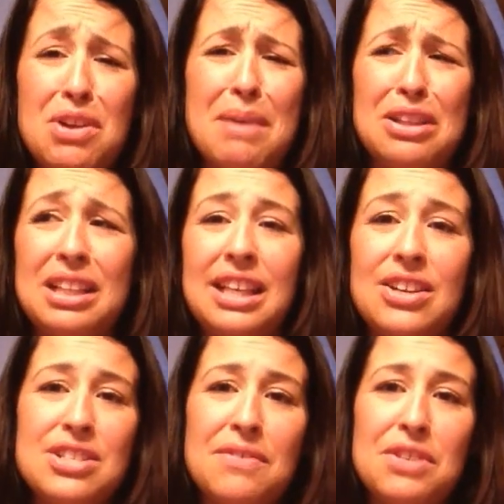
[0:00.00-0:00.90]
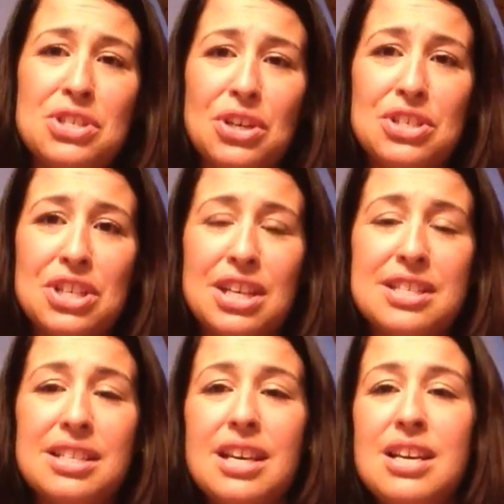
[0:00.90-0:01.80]
about the leaders of the
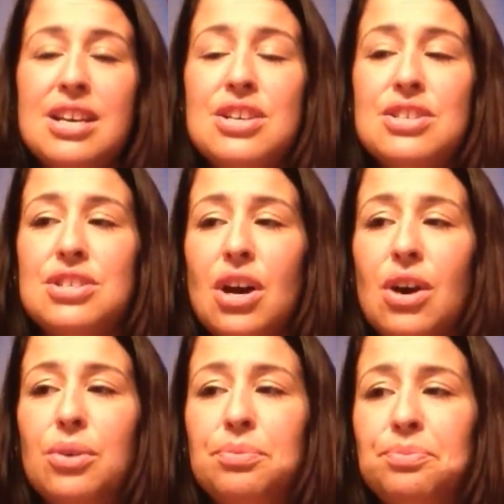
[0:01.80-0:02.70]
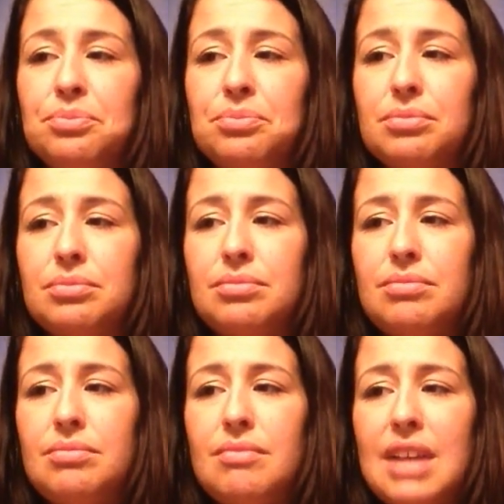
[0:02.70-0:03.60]
churches. So
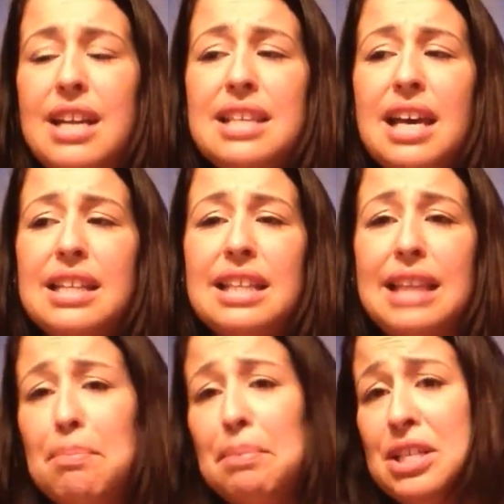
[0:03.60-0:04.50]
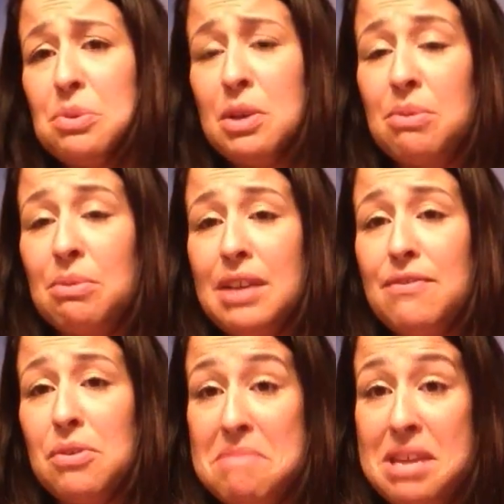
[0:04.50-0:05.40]
I decided that that place wasn't really
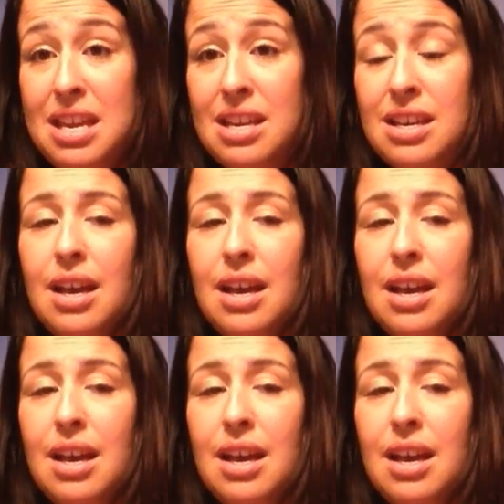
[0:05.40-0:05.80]
for me.